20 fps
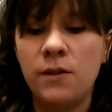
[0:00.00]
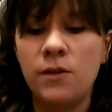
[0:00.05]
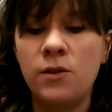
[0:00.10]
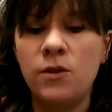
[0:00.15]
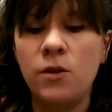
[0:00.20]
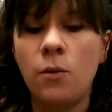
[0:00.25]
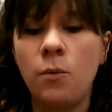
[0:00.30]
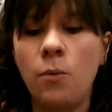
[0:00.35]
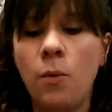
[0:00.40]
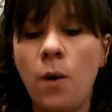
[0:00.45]

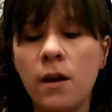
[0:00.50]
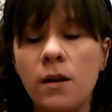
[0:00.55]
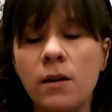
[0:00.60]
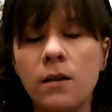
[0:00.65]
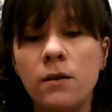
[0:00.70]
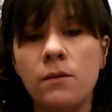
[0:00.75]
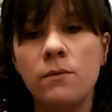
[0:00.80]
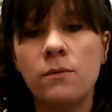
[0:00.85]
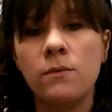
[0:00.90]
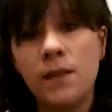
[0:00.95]
So
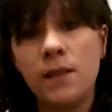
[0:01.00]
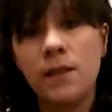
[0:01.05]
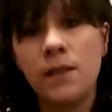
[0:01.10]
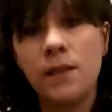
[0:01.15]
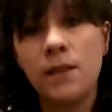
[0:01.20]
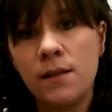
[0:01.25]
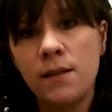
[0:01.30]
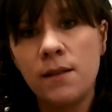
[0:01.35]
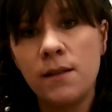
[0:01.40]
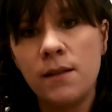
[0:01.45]
water
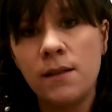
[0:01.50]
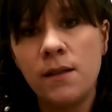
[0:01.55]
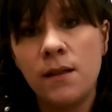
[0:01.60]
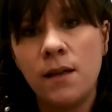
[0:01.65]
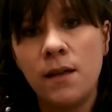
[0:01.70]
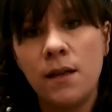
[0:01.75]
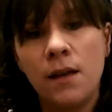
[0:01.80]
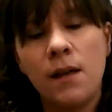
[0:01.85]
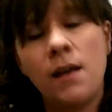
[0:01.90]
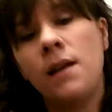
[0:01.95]
resistant
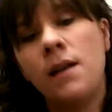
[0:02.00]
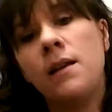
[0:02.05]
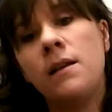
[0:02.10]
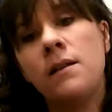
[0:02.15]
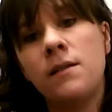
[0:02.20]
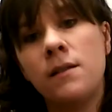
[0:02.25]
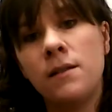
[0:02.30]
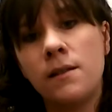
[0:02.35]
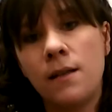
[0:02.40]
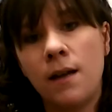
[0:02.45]

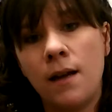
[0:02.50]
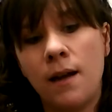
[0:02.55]
is